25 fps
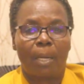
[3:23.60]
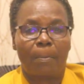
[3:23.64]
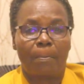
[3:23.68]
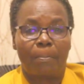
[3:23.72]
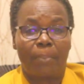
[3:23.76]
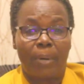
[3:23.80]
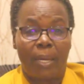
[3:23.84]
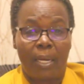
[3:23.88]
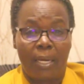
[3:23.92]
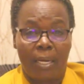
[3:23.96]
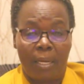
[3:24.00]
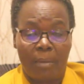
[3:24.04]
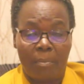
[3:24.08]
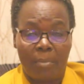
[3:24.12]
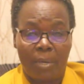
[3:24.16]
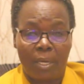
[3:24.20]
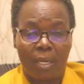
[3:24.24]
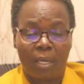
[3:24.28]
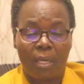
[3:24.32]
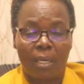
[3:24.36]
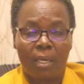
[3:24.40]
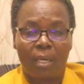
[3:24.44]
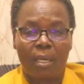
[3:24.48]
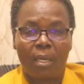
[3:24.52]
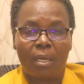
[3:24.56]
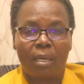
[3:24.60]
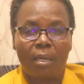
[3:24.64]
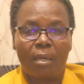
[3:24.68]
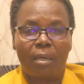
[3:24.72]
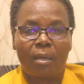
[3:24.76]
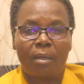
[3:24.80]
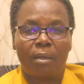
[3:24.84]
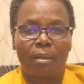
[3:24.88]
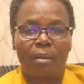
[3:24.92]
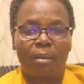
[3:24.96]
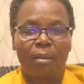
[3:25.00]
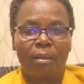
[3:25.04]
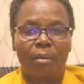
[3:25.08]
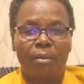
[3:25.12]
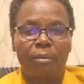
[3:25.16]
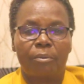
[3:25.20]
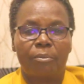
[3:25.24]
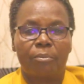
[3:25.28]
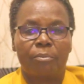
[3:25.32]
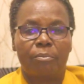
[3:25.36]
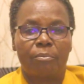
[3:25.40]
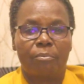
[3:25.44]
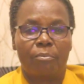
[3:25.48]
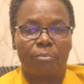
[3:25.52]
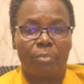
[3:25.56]
pandemic,
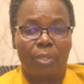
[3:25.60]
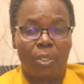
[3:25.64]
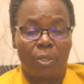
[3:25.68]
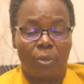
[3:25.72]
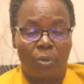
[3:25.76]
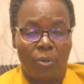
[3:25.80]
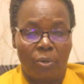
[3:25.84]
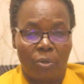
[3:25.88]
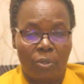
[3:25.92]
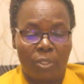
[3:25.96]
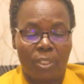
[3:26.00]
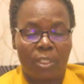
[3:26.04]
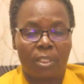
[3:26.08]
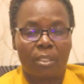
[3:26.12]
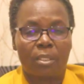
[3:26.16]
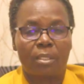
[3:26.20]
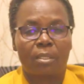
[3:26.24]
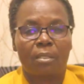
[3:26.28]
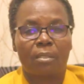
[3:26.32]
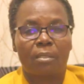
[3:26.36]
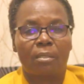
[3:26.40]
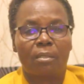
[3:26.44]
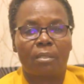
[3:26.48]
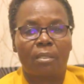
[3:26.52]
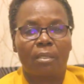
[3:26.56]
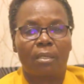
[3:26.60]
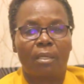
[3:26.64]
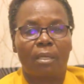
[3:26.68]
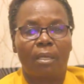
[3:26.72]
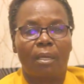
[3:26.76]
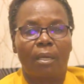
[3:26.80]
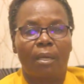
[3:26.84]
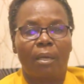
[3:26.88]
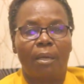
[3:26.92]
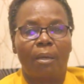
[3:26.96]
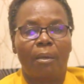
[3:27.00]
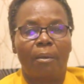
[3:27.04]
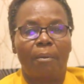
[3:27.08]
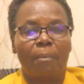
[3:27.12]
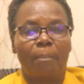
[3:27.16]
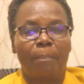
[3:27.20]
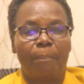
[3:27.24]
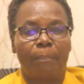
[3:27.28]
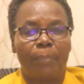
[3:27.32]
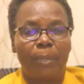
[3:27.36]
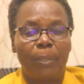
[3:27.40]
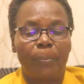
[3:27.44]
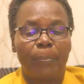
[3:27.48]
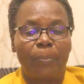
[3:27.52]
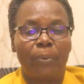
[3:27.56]
because
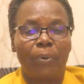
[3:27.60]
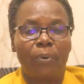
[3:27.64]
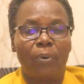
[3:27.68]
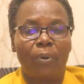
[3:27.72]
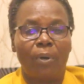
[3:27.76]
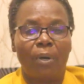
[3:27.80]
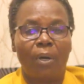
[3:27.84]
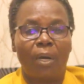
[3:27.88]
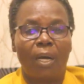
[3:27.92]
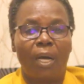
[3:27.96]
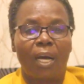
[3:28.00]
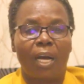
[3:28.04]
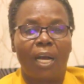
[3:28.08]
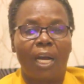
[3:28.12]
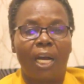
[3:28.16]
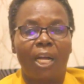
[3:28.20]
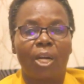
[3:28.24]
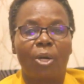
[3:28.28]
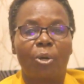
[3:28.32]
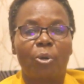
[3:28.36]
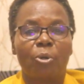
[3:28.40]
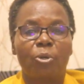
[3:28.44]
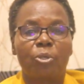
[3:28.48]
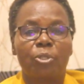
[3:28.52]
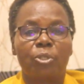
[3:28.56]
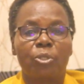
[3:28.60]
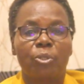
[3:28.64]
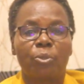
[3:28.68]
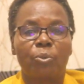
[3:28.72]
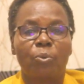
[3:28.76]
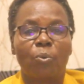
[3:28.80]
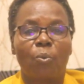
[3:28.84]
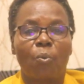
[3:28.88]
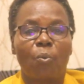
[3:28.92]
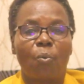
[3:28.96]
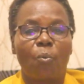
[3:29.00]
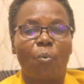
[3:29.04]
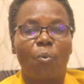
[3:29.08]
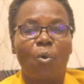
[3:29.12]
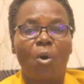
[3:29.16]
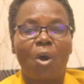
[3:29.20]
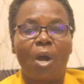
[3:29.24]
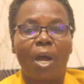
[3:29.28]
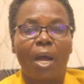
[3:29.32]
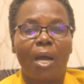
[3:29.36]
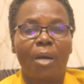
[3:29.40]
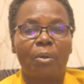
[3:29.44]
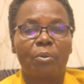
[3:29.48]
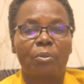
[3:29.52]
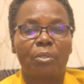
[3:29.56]
people cannot
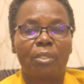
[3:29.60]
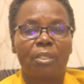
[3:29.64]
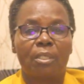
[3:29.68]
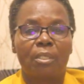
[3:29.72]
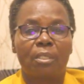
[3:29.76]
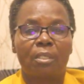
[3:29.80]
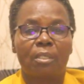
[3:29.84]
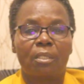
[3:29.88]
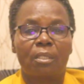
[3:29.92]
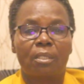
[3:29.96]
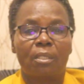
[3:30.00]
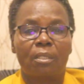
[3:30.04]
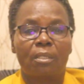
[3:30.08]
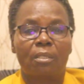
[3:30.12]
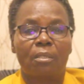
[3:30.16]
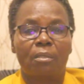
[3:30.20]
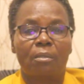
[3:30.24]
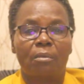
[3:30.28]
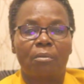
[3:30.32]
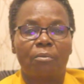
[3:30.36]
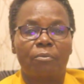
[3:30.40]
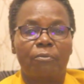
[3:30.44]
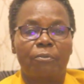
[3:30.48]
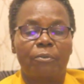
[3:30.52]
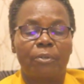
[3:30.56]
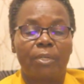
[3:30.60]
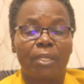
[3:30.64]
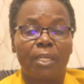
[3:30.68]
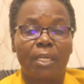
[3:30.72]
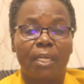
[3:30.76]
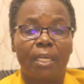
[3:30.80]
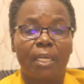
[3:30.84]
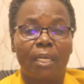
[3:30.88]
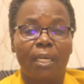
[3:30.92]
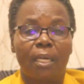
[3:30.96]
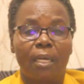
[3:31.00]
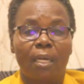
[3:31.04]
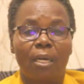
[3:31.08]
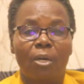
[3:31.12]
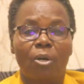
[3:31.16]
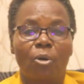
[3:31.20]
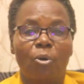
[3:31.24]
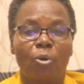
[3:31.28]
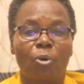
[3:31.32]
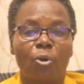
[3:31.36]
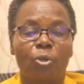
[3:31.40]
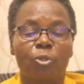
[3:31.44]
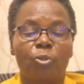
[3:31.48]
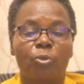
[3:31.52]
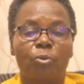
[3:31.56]
walk out freely,
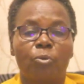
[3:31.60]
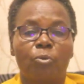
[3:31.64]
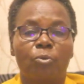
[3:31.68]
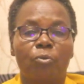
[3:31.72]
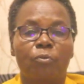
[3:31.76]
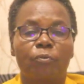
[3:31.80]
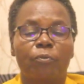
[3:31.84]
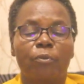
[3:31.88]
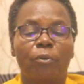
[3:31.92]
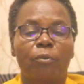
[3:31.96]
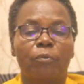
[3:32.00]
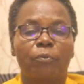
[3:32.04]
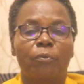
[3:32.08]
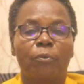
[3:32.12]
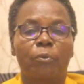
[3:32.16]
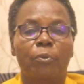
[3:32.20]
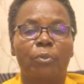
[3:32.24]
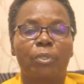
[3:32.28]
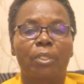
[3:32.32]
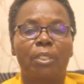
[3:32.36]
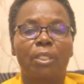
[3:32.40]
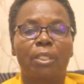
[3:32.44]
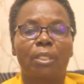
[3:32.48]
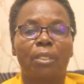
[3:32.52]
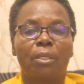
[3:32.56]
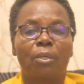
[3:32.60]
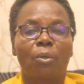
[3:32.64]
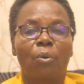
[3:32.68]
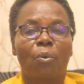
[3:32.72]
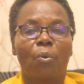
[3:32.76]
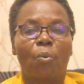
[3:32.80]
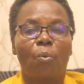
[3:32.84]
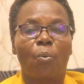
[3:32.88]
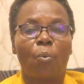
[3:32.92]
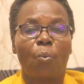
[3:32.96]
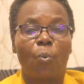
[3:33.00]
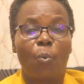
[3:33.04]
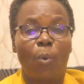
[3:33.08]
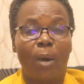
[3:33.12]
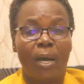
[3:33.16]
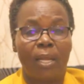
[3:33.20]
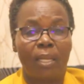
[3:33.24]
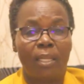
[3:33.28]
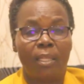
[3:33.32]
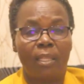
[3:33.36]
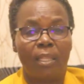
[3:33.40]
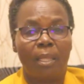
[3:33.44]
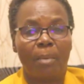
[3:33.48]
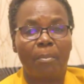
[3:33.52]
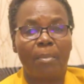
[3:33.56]
go to look for food.
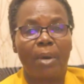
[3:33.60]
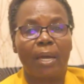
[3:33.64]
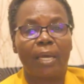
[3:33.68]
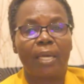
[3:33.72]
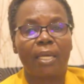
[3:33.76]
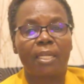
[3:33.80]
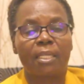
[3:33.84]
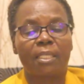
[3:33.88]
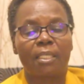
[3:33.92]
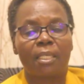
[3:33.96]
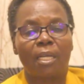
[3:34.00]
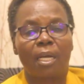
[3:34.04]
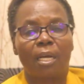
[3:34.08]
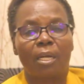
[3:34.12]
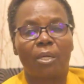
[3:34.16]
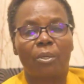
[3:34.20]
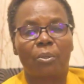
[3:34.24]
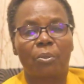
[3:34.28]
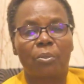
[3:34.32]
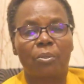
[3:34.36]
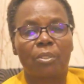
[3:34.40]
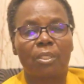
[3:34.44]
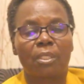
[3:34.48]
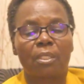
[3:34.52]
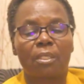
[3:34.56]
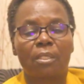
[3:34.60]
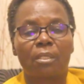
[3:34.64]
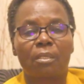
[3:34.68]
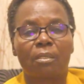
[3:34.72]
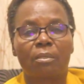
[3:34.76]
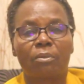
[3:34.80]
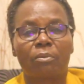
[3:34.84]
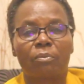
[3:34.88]
One, the markets are closed.